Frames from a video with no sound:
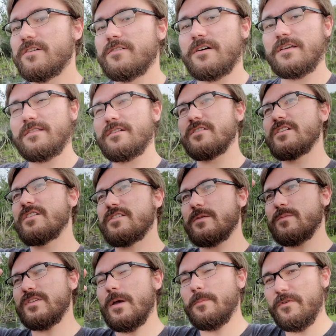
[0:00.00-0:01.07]
Like, there is some
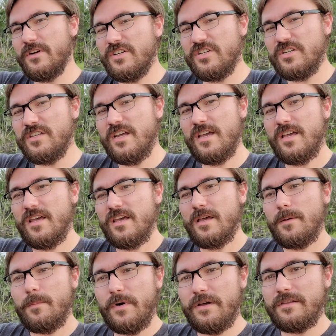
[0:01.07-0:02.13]
separation,
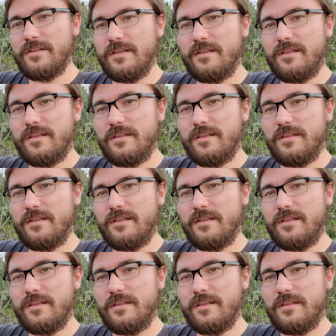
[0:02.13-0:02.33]
but